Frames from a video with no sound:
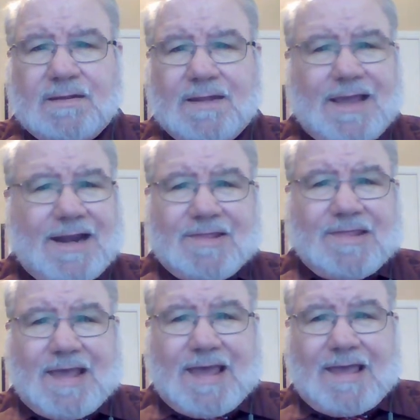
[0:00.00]
He didn't
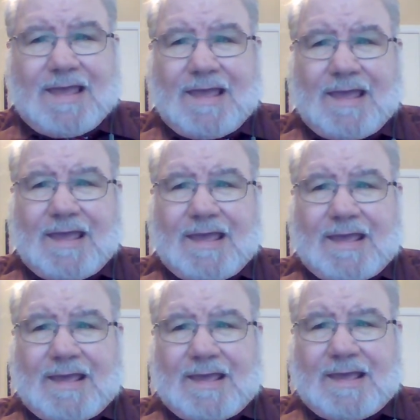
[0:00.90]
say
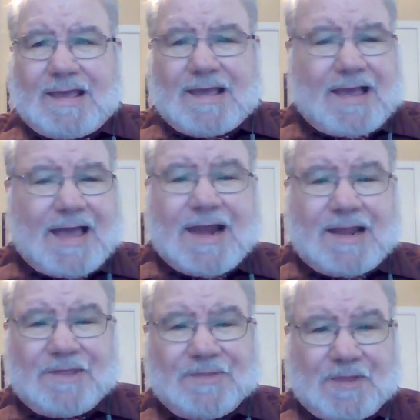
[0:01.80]

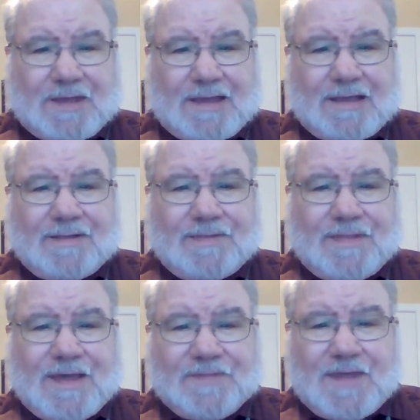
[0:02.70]
anything
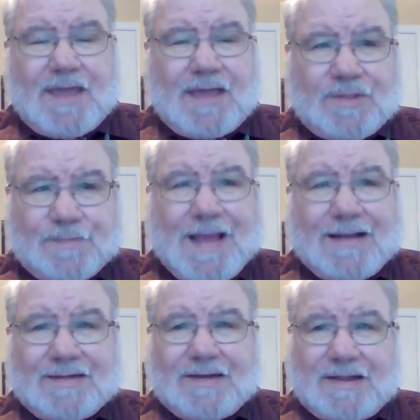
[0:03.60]
that they
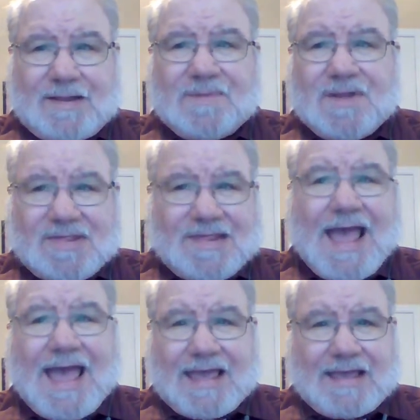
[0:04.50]
expected him to
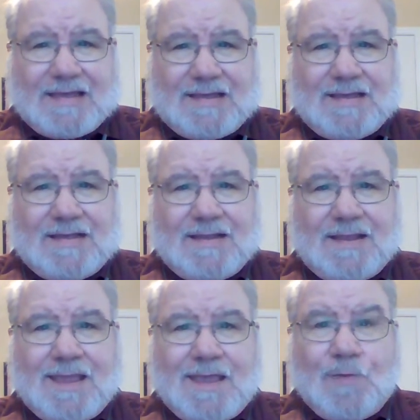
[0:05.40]
say.
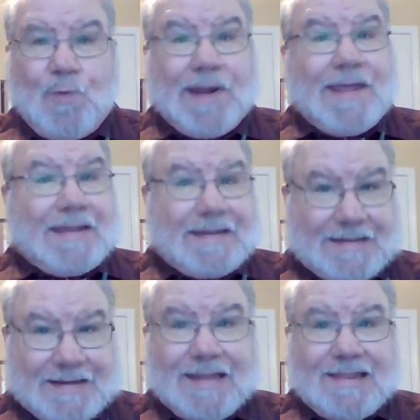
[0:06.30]
What he
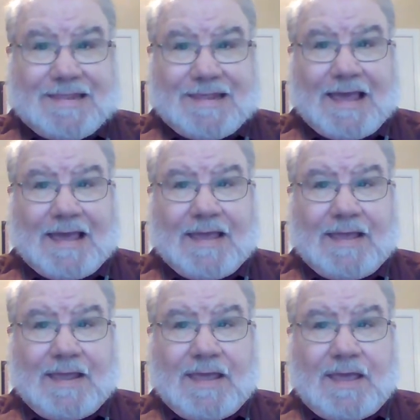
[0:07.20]
did say
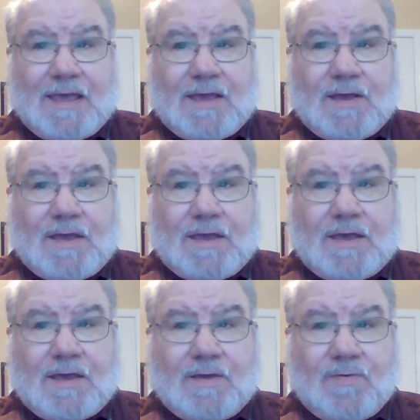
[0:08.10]

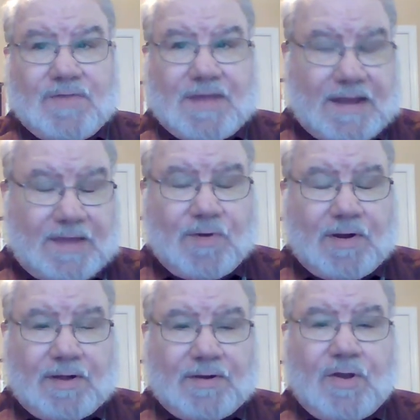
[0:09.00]
was that he would
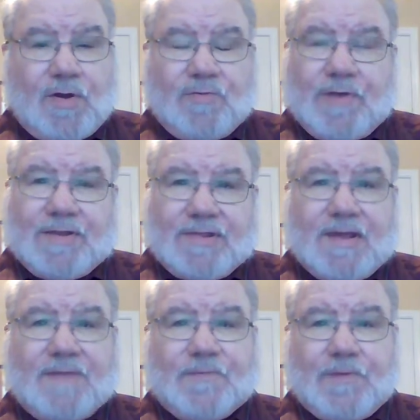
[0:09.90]
undergo great
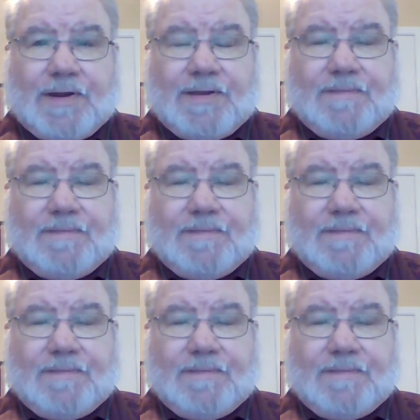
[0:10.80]
suffering.